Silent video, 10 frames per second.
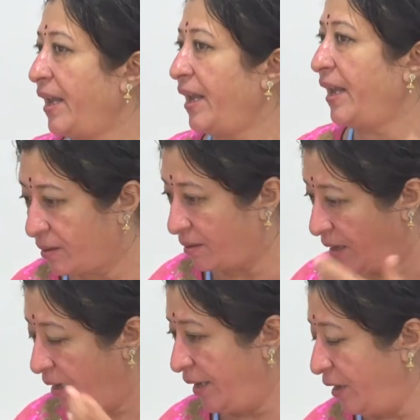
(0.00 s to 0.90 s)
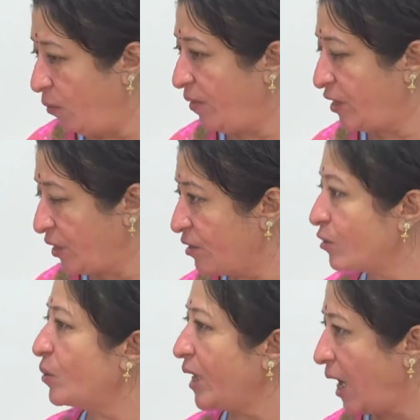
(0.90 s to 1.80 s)
these innovations
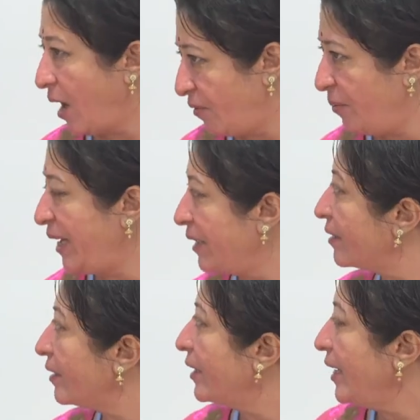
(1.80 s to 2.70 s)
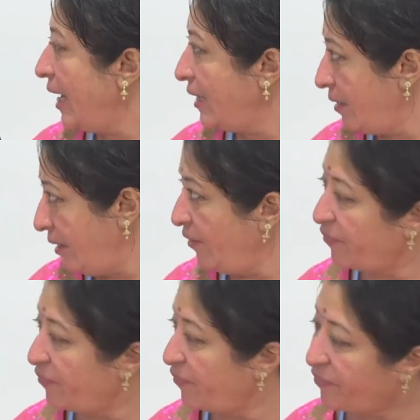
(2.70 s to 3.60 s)
to the government. And
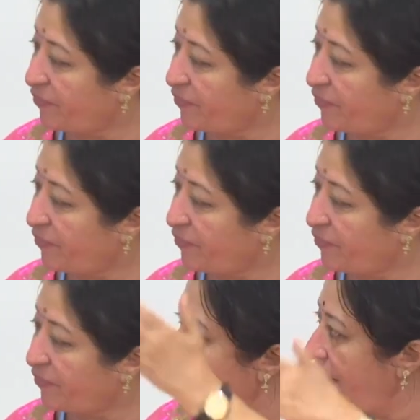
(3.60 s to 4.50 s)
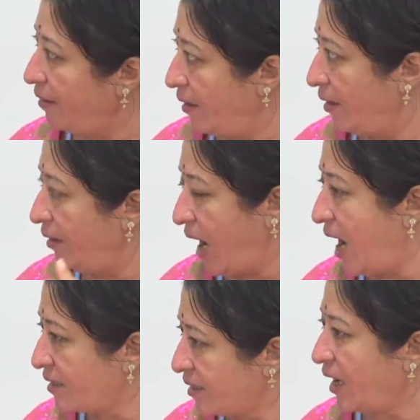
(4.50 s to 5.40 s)
if there is a gap there,
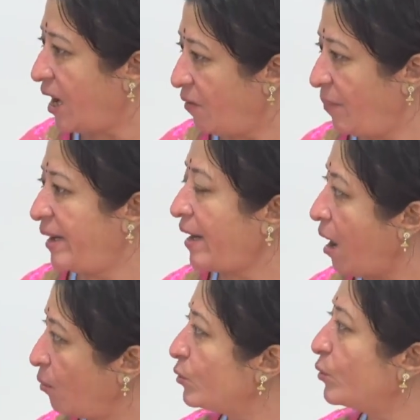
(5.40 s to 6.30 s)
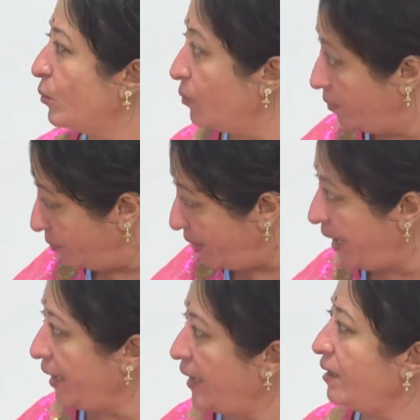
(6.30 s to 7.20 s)
ask the government how to
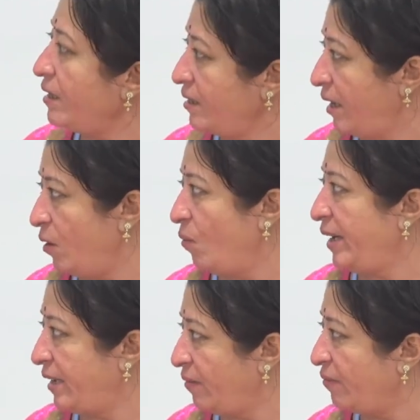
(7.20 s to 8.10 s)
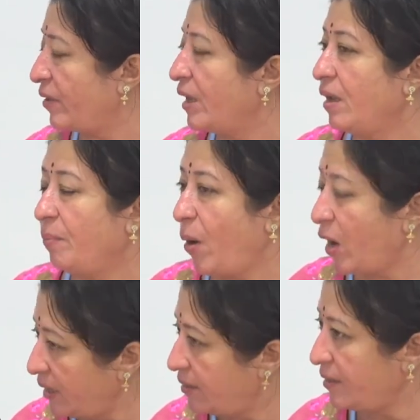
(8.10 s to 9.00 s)
bring in these innovative
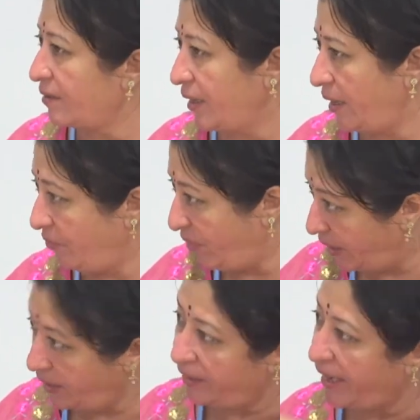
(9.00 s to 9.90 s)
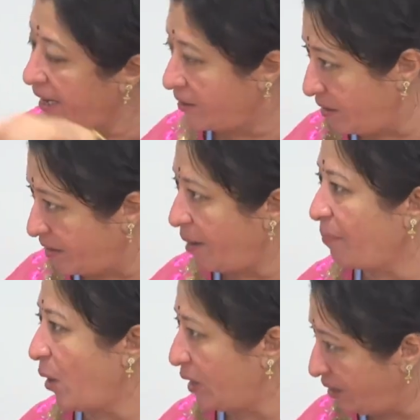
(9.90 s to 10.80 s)
policies in within the
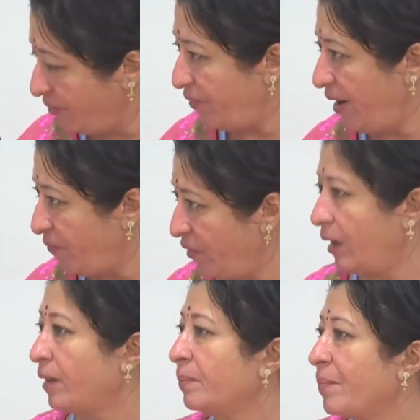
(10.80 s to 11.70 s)
existing policy framework.